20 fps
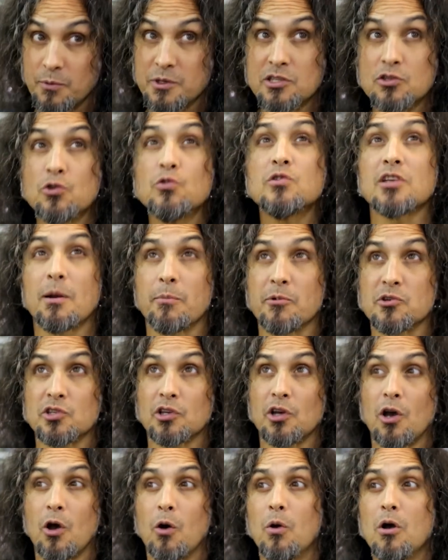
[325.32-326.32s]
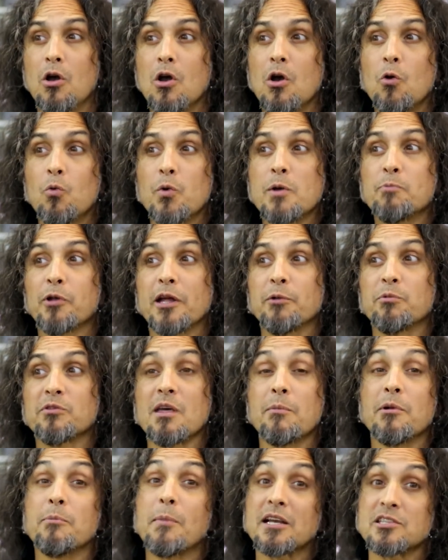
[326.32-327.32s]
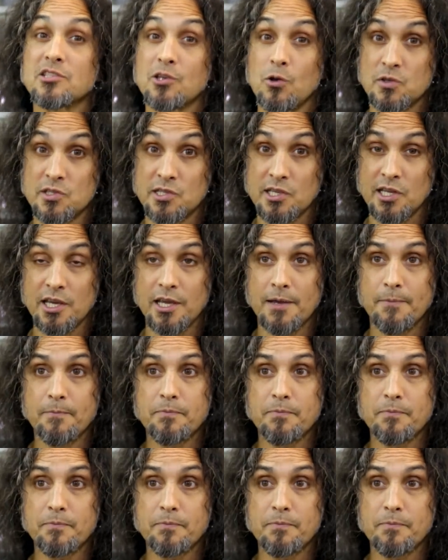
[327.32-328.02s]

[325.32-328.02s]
It was two summers ago. We played with them in Mexico City.